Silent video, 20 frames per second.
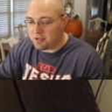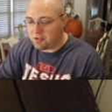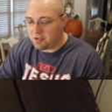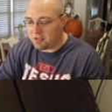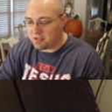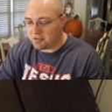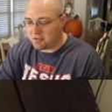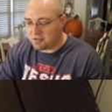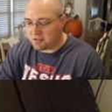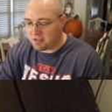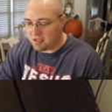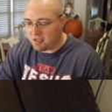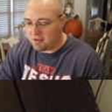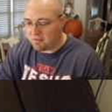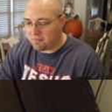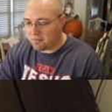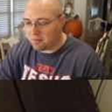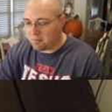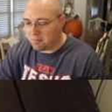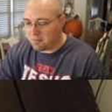as you can see
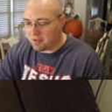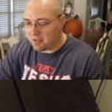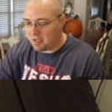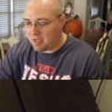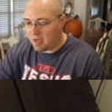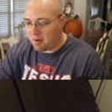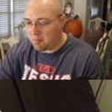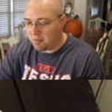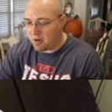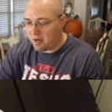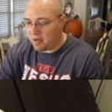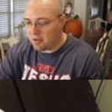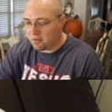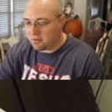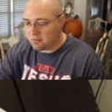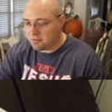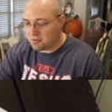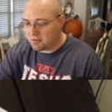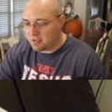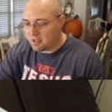from the camera
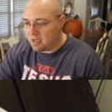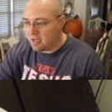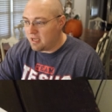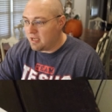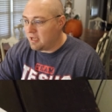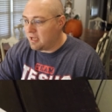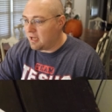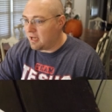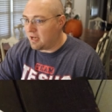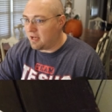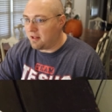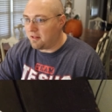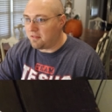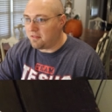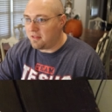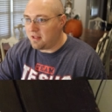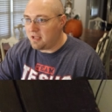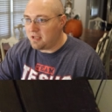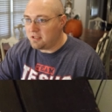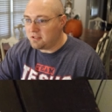angles, uh,
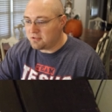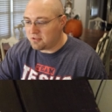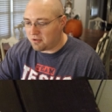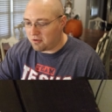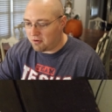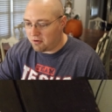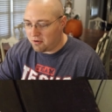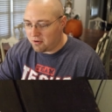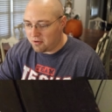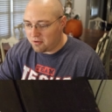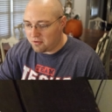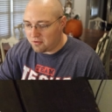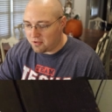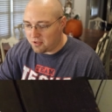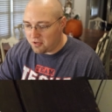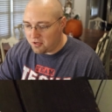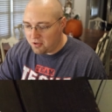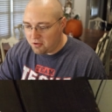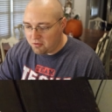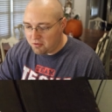these are
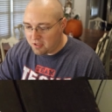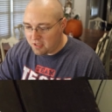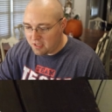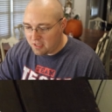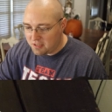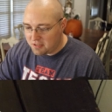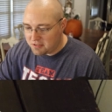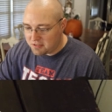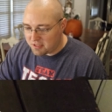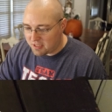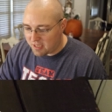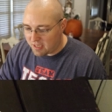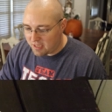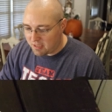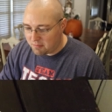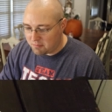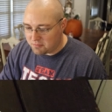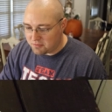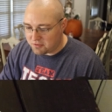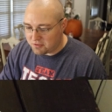the New King
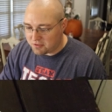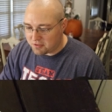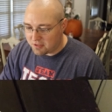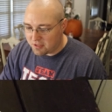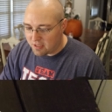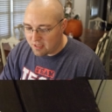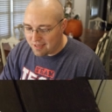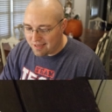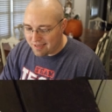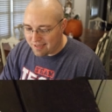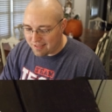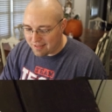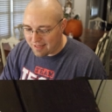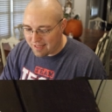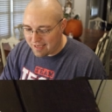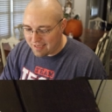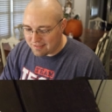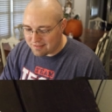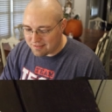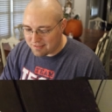James
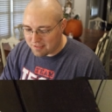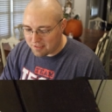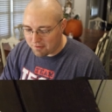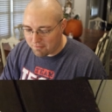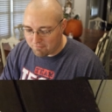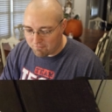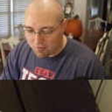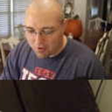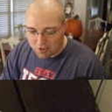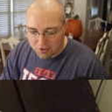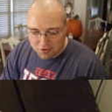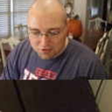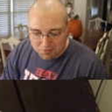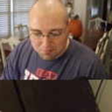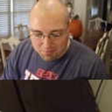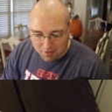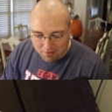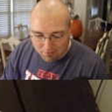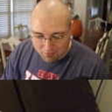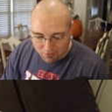Classic Verse
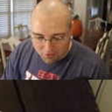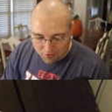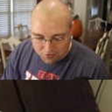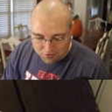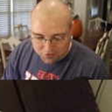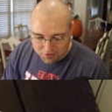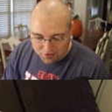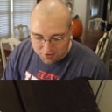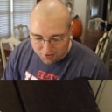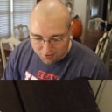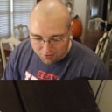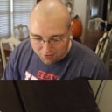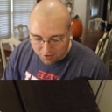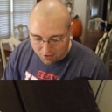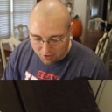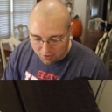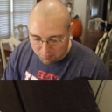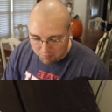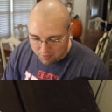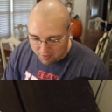by Verse Center
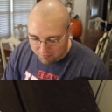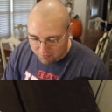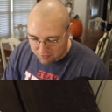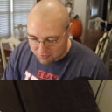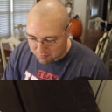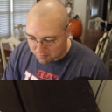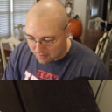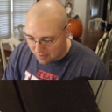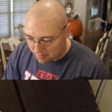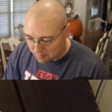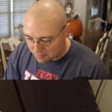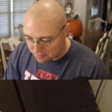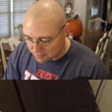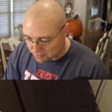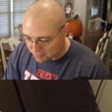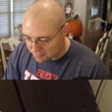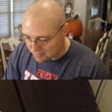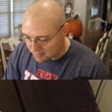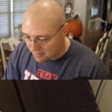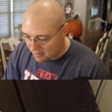Column Reference
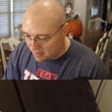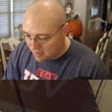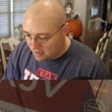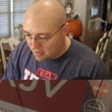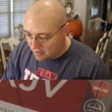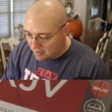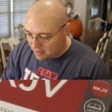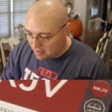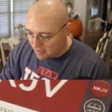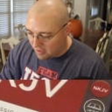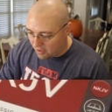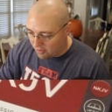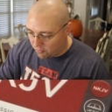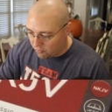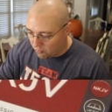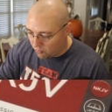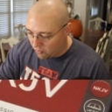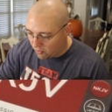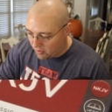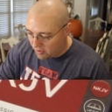Bibles. Uh,
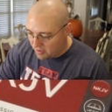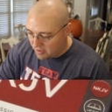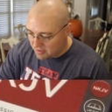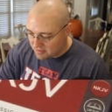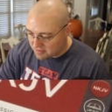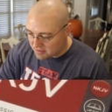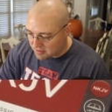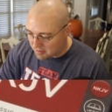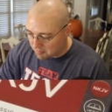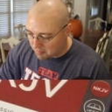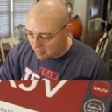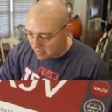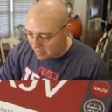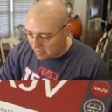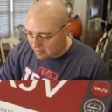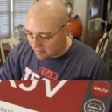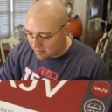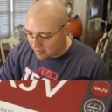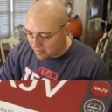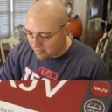one is in the
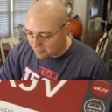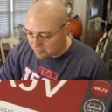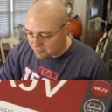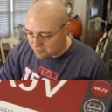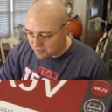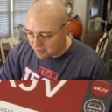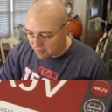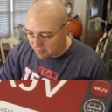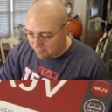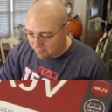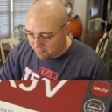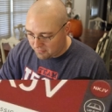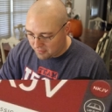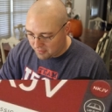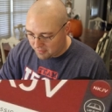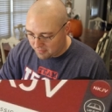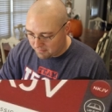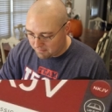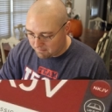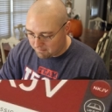black leather soft
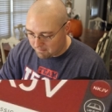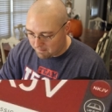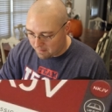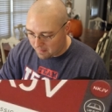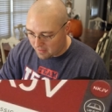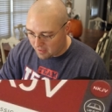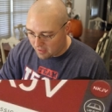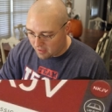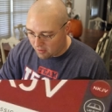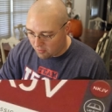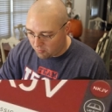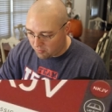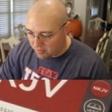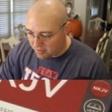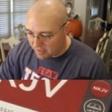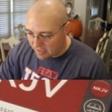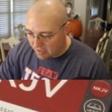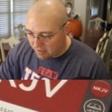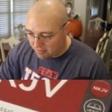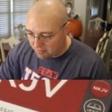uh,
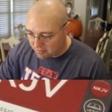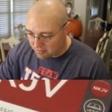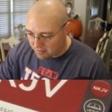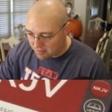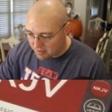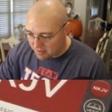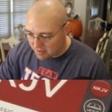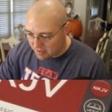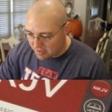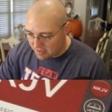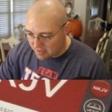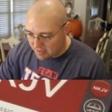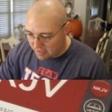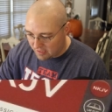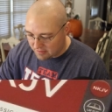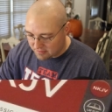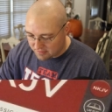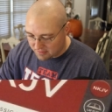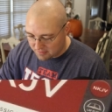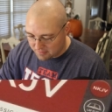without
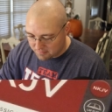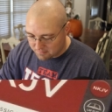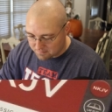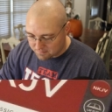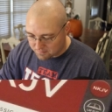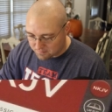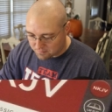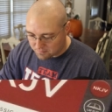indexing,